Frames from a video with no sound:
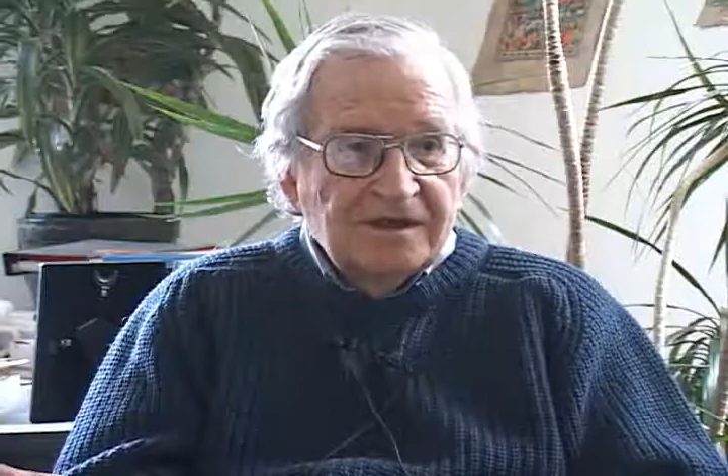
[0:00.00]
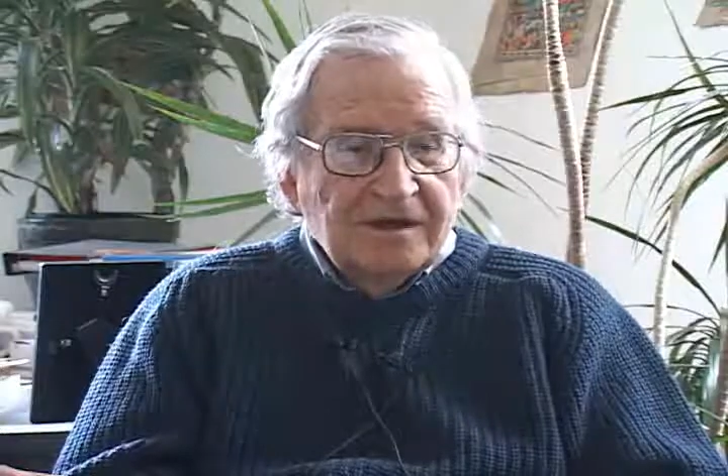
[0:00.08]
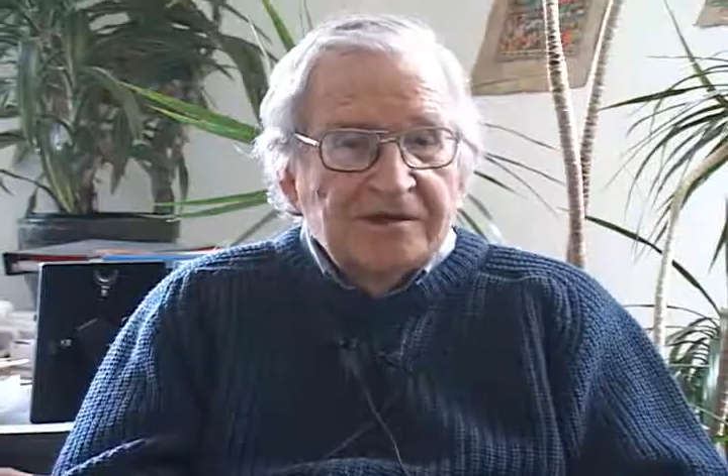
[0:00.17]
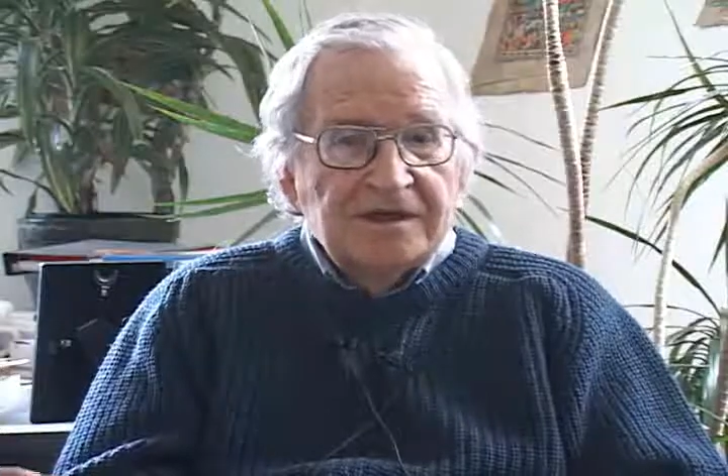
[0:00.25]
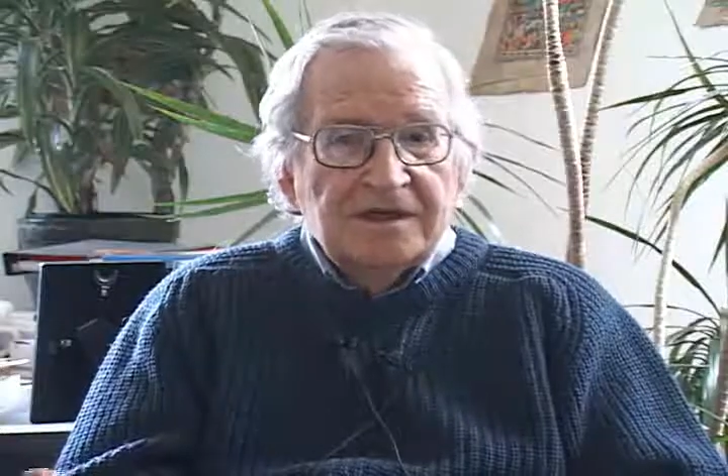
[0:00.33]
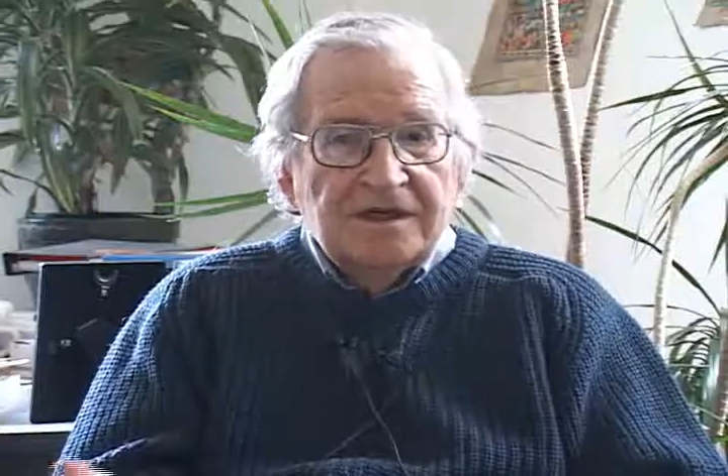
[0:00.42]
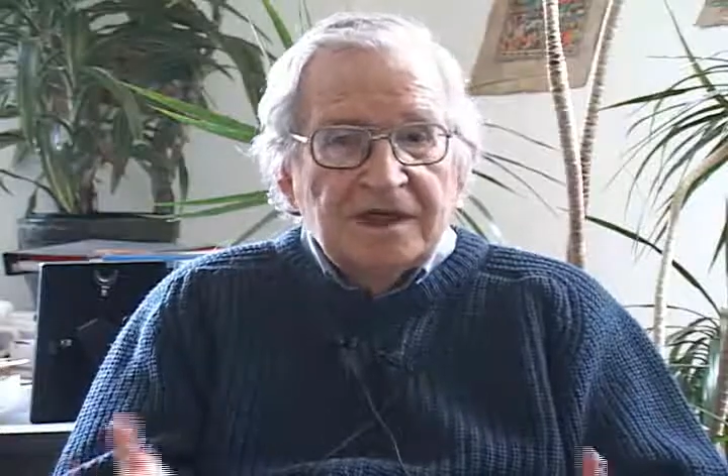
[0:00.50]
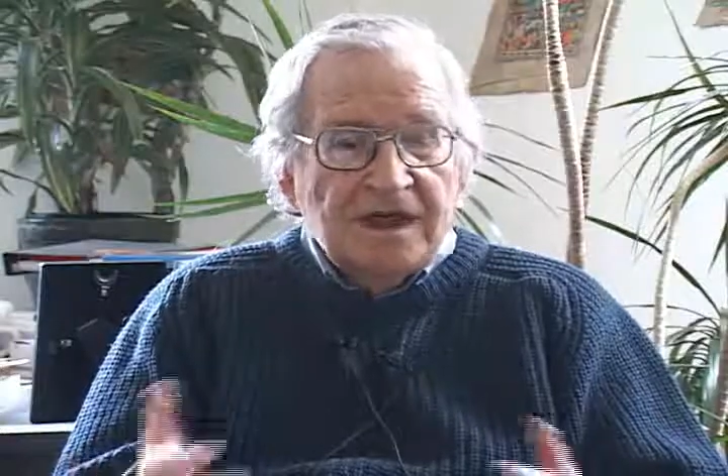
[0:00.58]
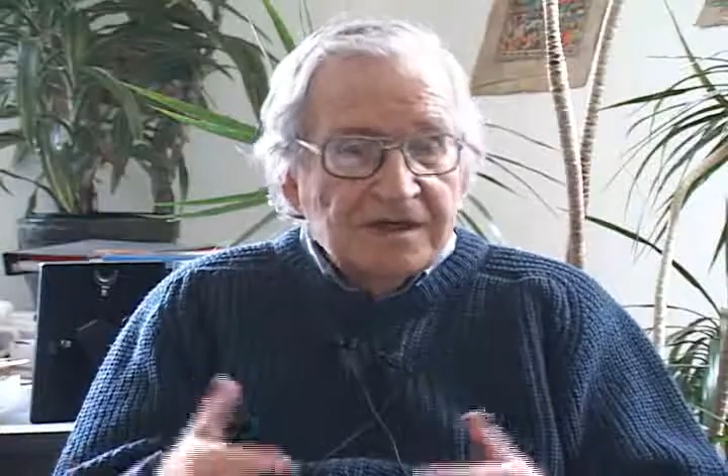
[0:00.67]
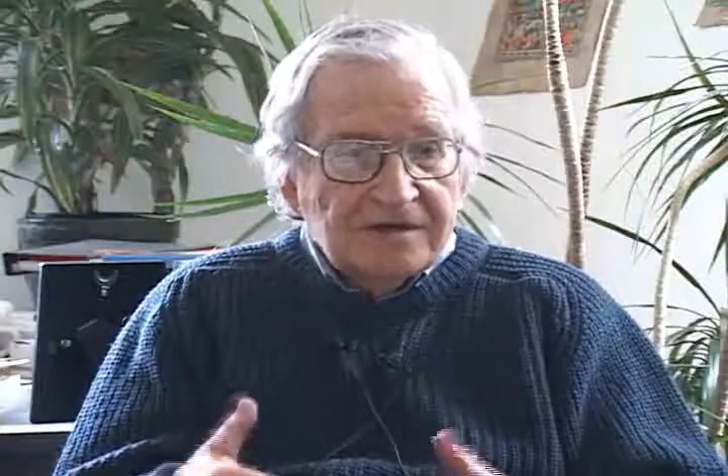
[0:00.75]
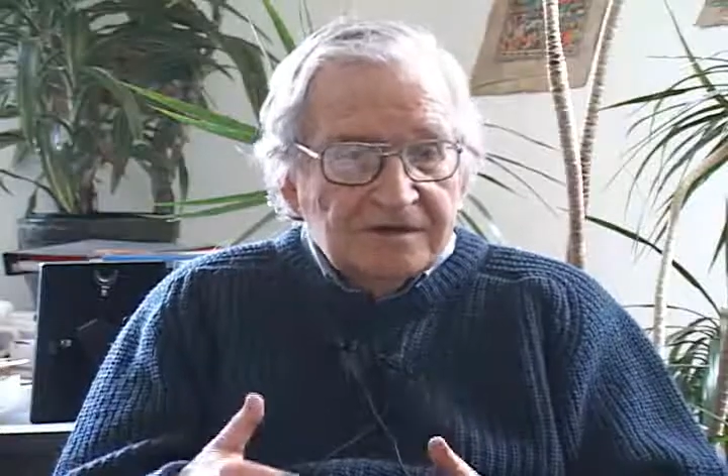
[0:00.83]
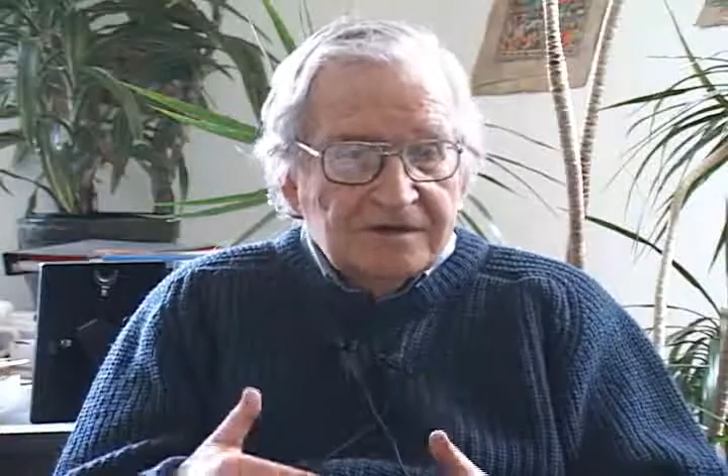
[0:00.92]
I mean, the
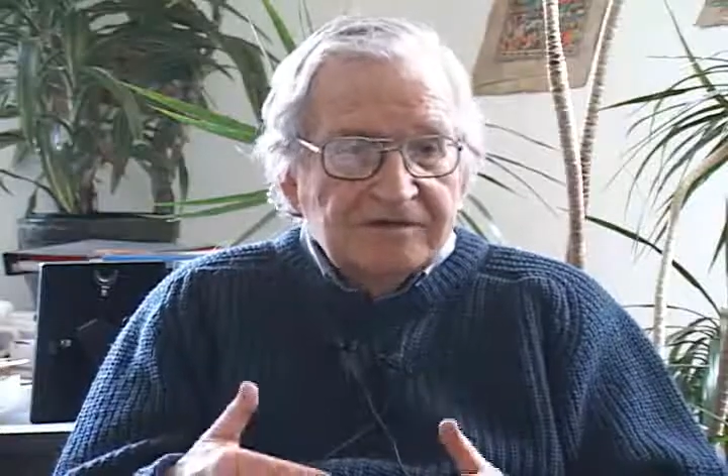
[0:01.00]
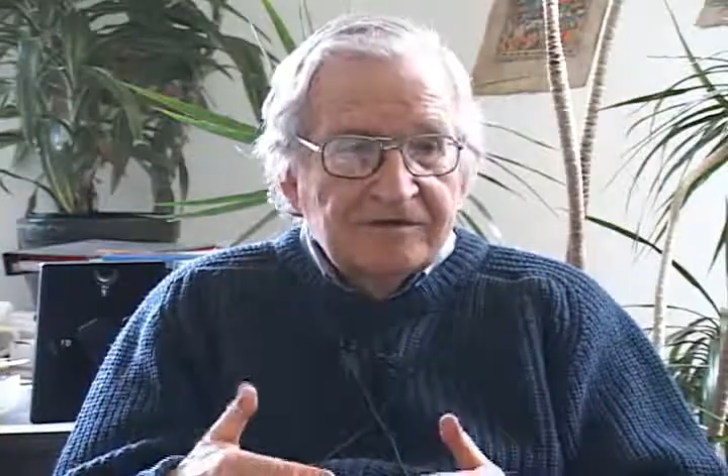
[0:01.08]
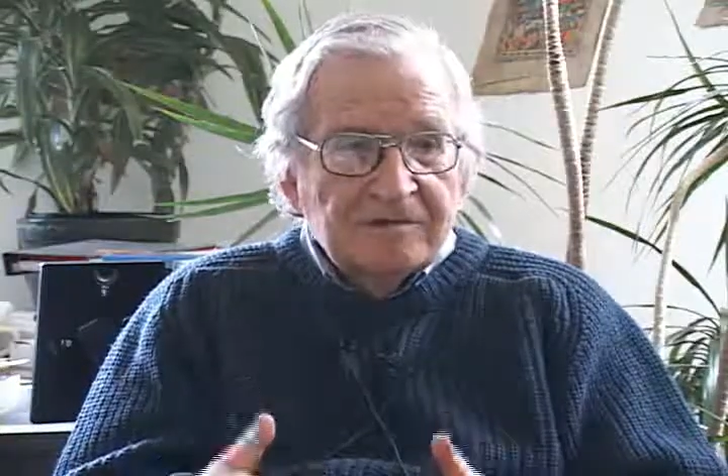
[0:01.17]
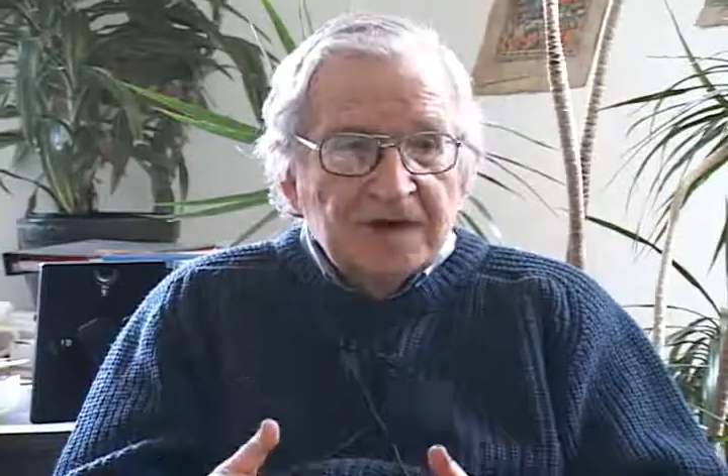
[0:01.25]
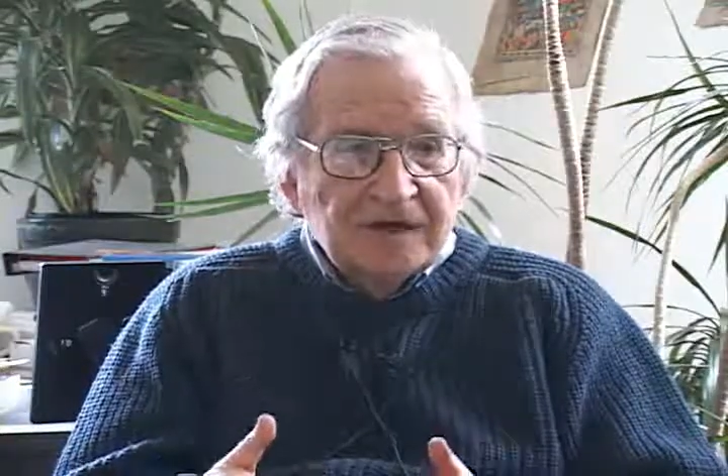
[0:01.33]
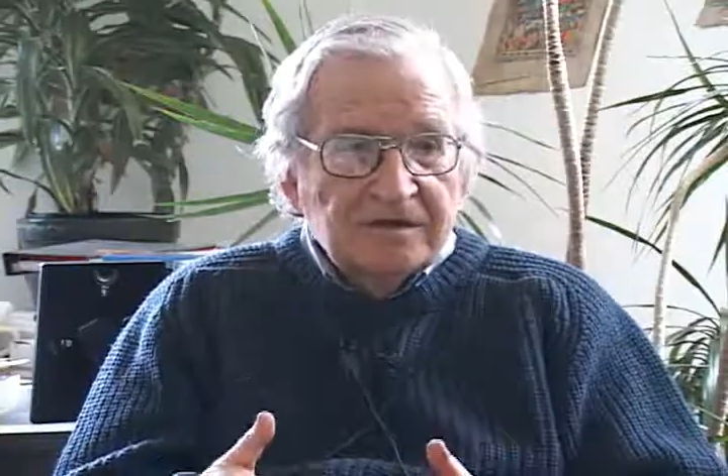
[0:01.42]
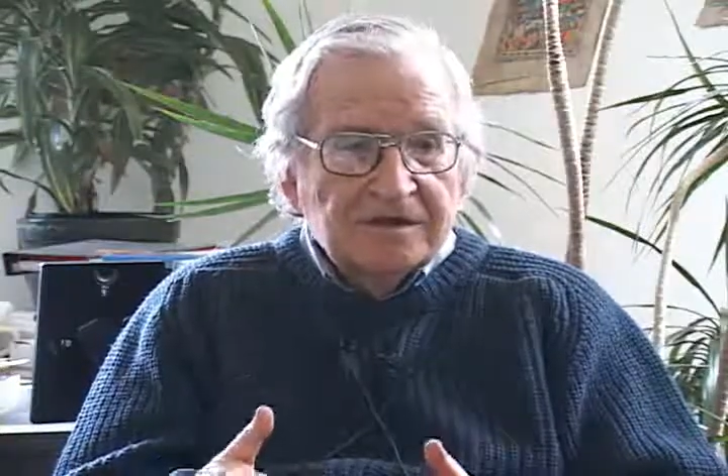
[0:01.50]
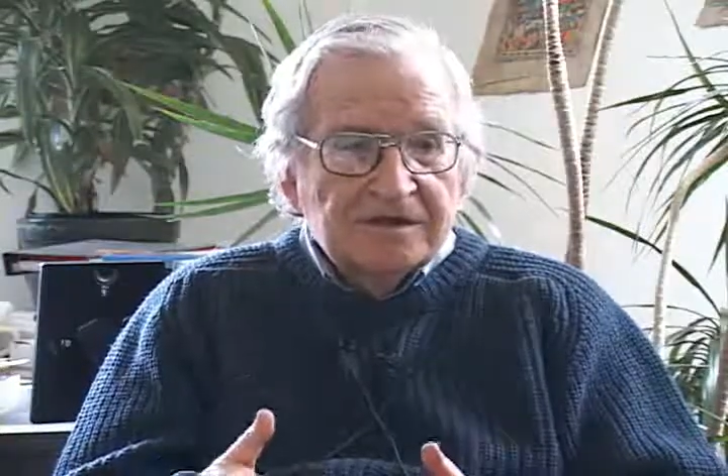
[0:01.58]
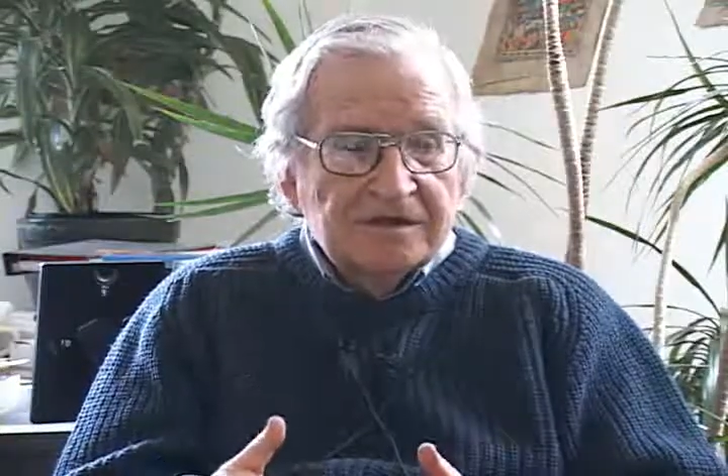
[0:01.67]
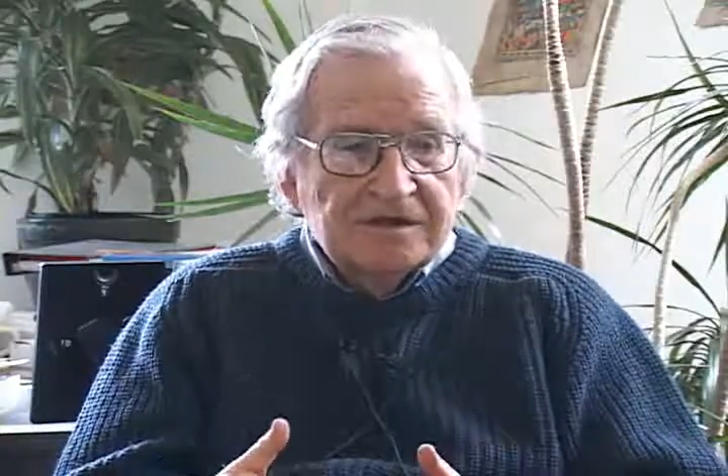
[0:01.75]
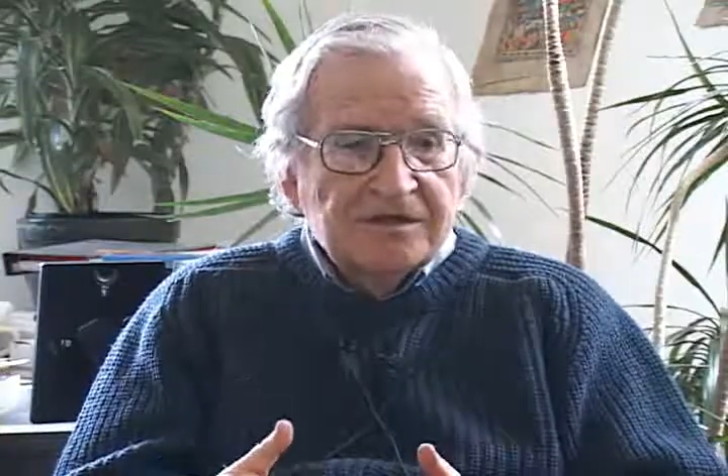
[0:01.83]
hatred of democracy